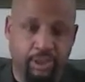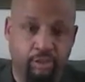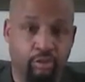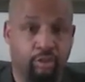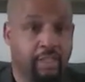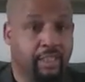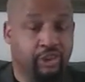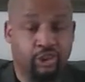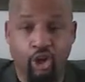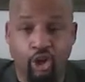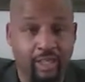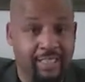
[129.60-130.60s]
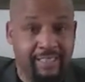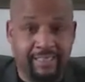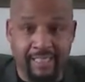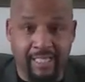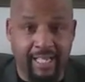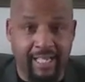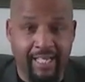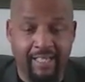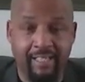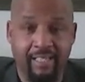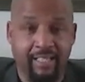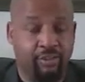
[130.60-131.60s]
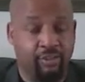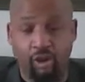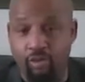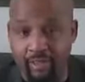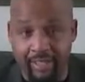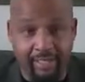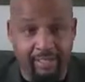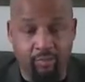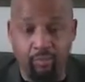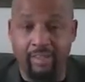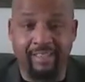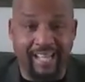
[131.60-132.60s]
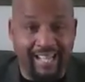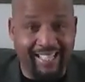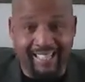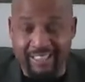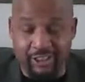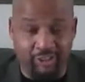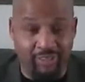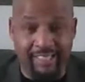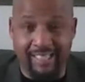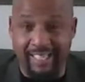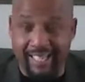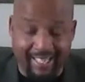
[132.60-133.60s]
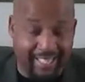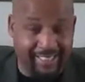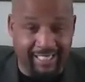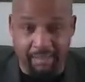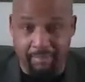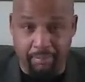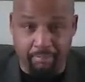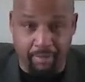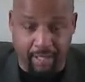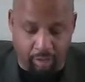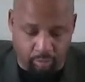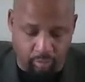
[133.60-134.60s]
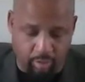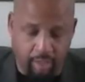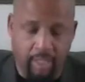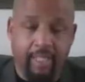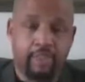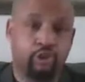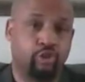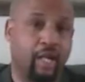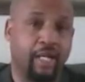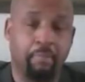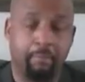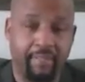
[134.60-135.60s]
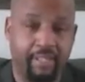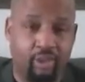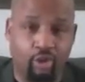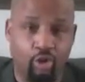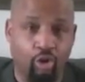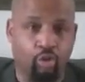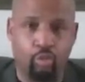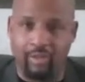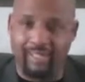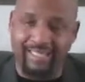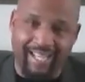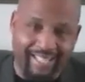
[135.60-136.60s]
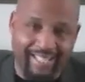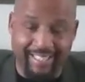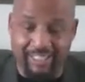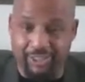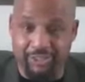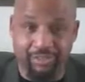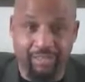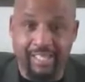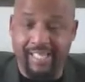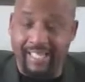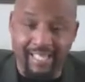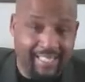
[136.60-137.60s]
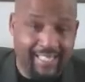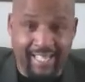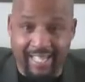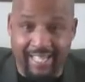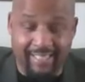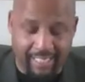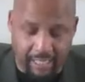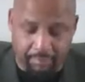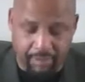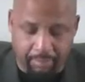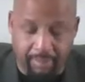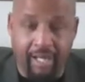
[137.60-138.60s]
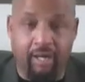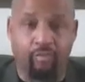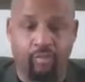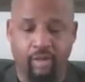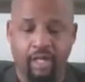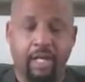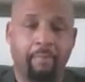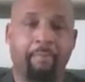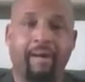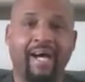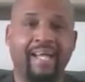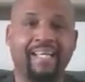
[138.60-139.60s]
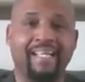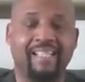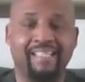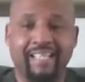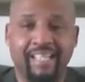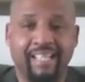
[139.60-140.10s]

to you. Talking slang will not get you any economic power. Trying to be cool will not get you any economic power. Buying